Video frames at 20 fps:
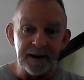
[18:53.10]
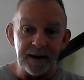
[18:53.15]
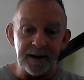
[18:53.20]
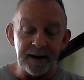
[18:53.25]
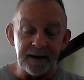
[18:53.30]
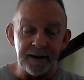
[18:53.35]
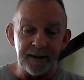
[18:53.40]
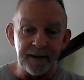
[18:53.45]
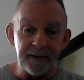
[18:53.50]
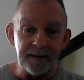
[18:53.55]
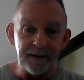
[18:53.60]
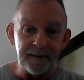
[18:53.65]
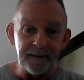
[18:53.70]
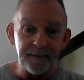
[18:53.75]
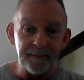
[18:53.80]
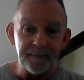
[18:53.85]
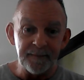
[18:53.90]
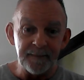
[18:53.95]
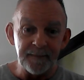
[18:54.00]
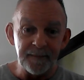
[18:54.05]
Uh,
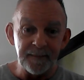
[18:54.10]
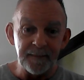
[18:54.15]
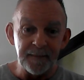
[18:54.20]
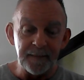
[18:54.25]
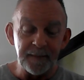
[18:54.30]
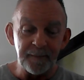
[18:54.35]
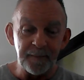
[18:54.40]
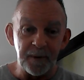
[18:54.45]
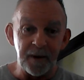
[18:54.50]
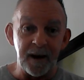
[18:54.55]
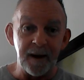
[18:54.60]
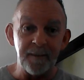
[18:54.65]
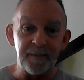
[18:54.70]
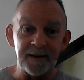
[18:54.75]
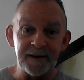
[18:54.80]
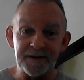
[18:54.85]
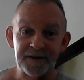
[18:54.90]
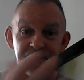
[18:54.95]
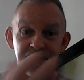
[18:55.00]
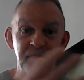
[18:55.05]

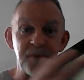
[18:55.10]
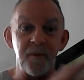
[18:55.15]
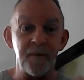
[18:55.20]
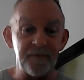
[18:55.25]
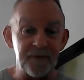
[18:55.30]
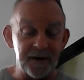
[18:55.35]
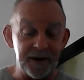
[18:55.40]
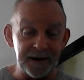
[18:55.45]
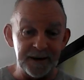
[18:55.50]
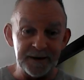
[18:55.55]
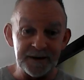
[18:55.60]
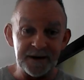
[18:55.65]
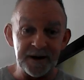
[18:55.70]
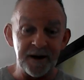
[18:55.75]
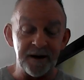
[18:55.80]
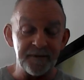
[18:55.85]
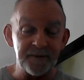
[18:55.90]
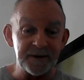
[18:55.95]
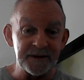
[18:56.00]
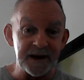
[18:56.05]
probably some more funny
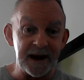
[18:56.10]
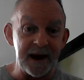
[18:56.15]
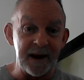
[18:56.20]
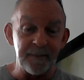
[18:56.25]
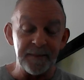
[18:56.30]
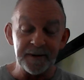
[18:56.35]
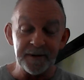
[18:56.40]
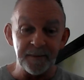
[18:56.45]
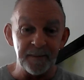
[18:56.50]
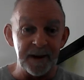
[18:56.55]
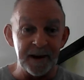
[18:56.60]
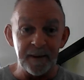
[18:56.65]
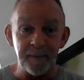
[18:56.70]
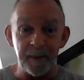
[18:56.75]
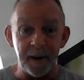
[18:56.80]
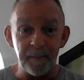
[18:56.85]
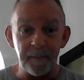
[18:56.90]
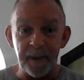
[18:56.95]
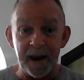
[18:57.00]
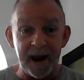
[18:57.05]
stuff has happened to me in
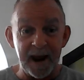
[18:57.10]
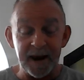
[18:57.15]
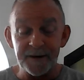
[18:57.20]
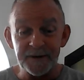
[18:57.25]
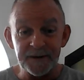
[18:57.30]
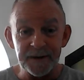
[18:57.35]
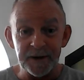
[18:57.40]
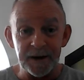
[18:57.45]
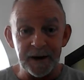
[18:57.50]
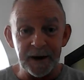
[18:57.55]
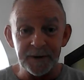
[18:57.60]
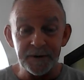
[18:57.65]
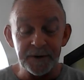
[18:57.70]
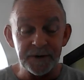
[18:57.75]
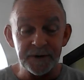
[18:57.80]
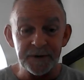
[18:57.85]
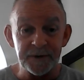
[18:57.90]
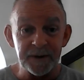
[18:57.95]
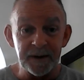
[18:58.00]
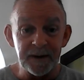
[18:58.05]
my past, and I
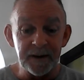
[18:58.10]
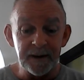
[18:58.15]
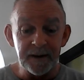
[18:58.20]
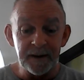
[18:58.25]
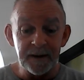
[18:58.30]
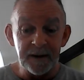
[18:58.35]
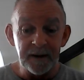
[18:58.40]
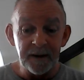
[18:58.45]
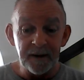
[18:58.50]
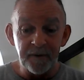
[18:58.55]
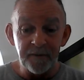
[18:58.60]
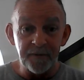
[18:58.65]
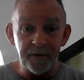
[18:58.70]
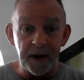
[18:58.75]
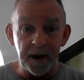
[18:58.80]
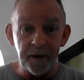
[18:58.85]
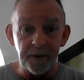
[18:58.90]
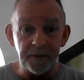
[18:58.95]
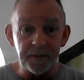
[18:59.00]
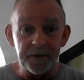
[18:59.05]
just
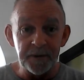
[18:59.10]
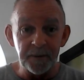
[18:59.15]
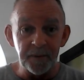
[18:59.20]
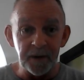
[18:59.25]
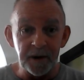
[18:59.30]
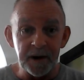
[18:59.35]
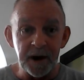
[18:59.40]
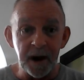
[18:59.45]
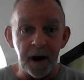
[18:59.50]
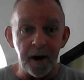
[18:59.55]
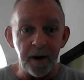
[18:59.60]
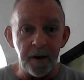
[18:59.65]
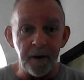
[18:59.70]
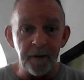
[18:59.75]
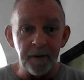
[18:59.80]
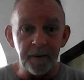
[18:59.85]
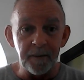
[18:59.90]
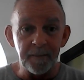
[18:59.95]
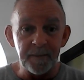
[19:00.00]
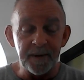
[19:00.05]
fail to
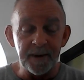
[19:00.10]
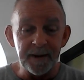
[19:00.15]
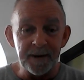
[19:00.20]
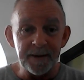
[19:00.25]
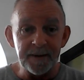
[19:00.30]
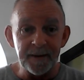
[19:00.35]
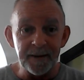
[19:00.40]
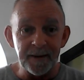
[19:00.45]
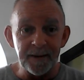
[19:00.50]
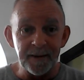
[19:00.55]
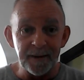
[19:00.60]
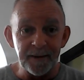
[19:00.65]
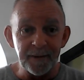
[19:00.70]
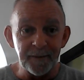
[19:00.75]
recall, but uh,